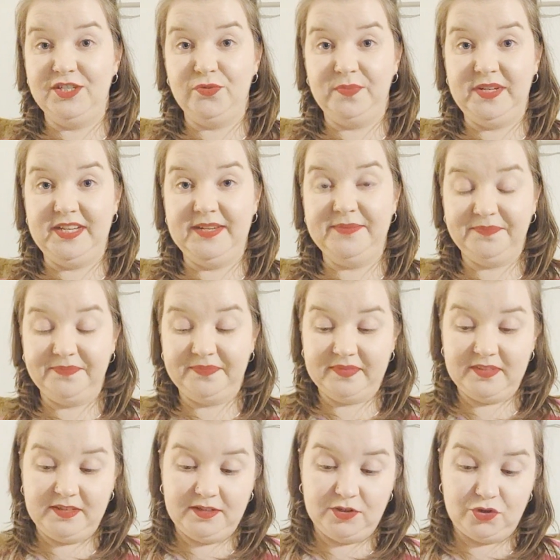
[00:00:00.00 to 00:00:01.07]
to be
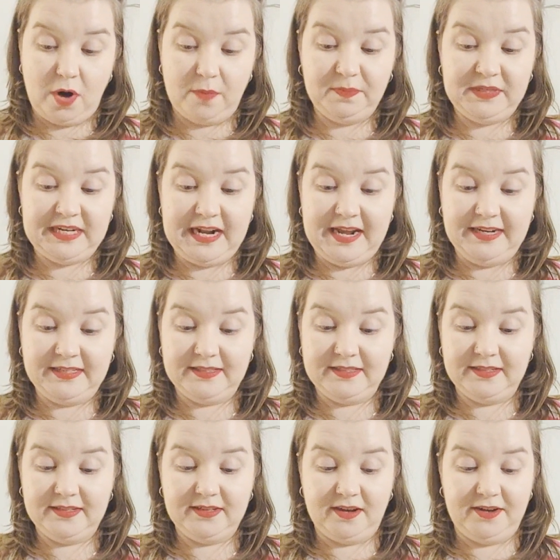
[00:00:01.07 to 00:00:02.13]
cropped
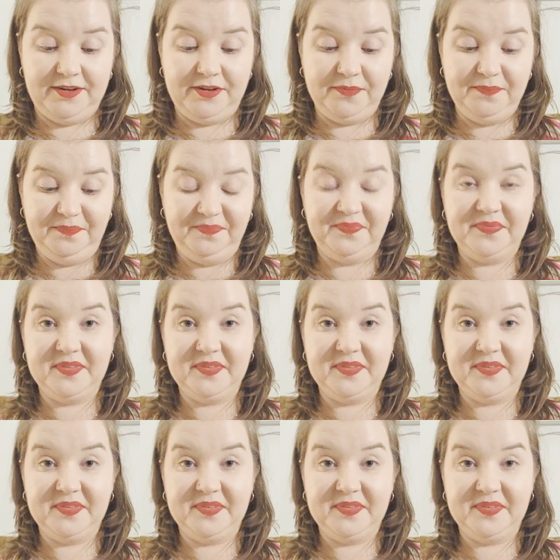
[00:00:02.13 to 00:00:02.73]
length kind of